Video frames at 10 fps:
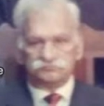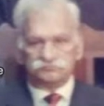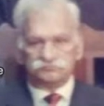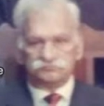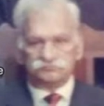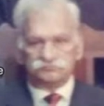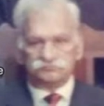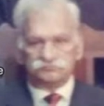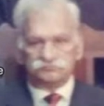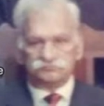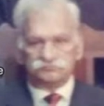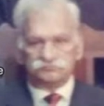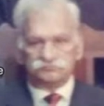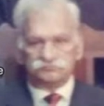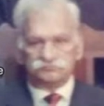
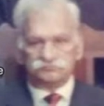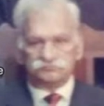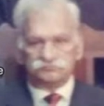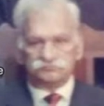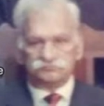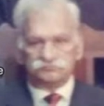(no one is talking)